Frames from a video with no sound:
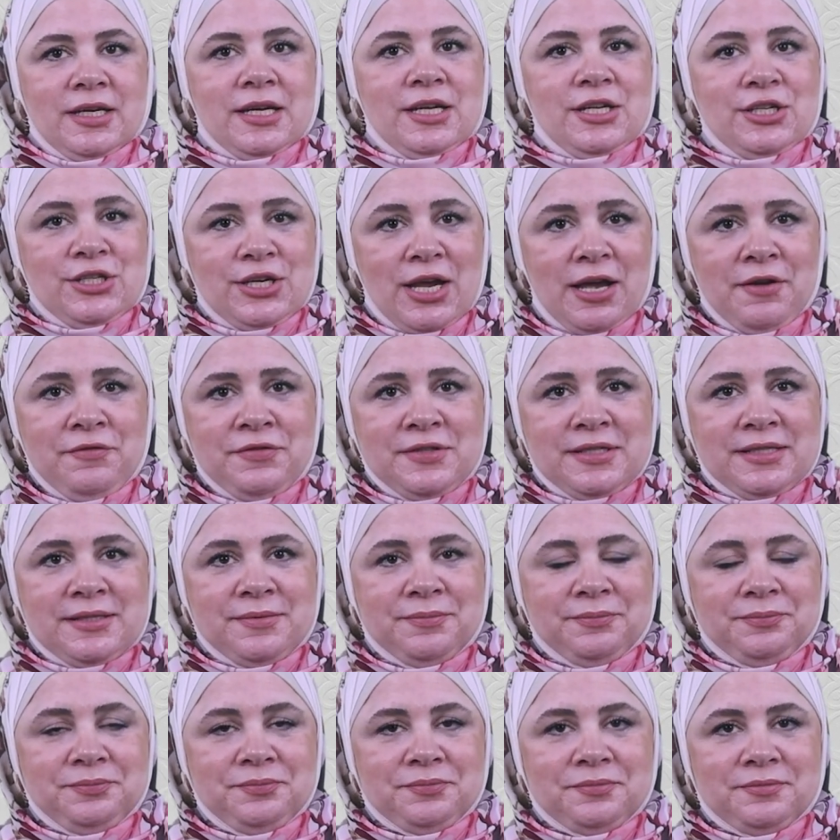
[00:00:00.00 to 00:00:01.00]

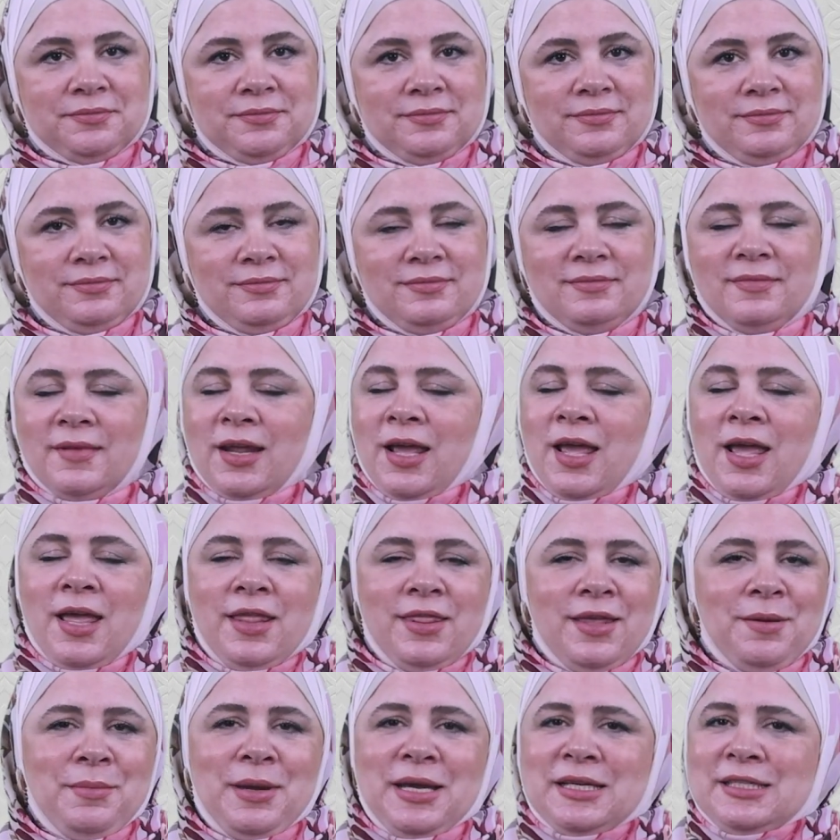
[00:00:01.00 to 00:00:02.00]
Chefs,
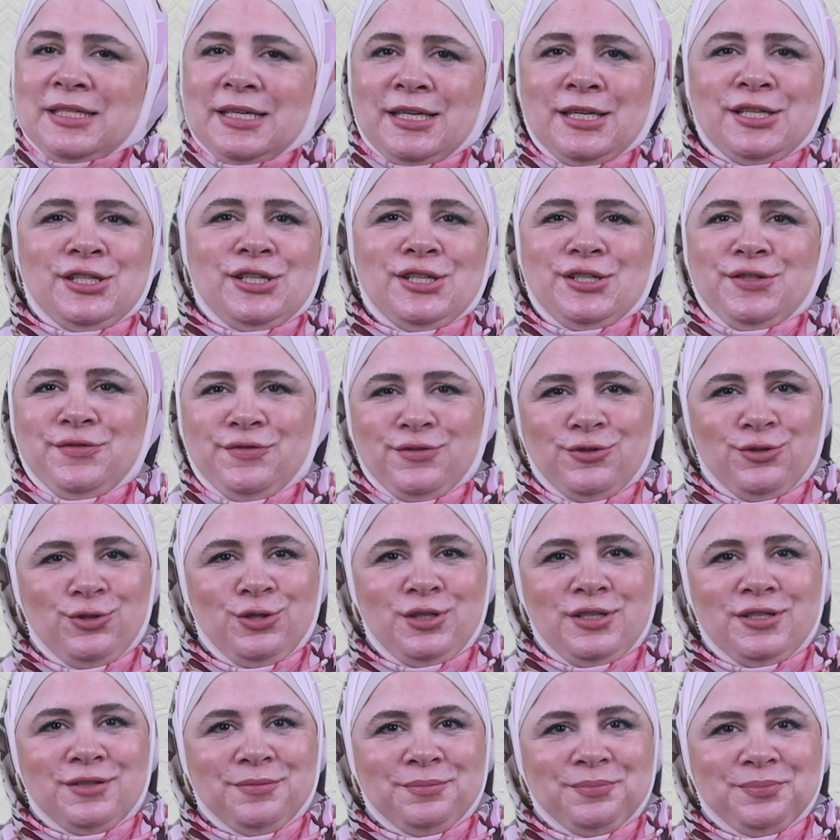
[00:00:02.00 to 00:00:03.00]
they make delicious
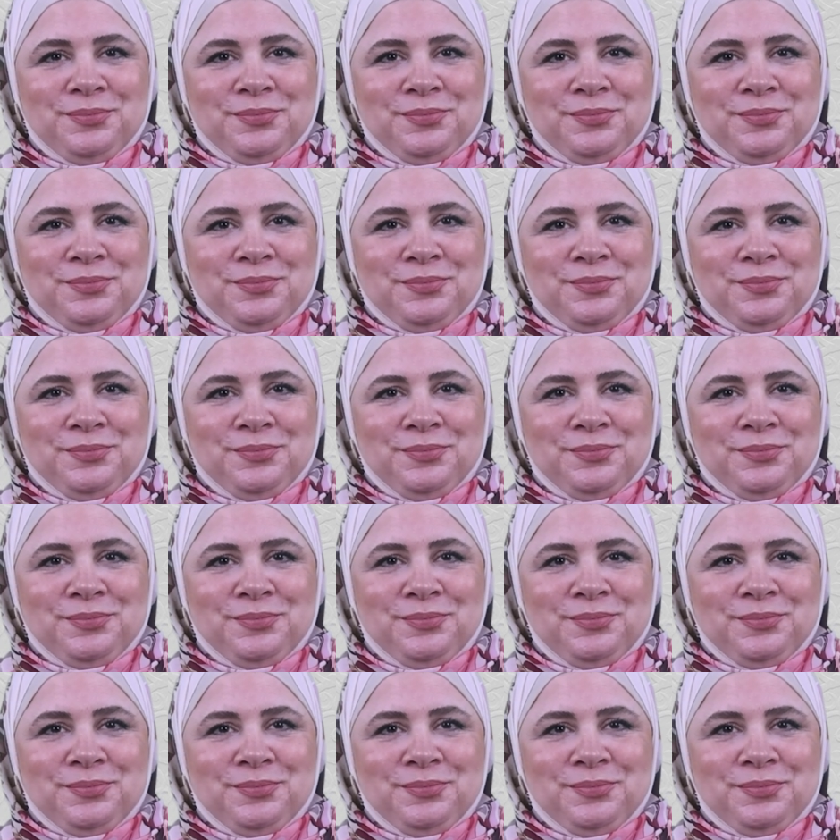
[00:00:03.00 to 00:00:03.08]
food.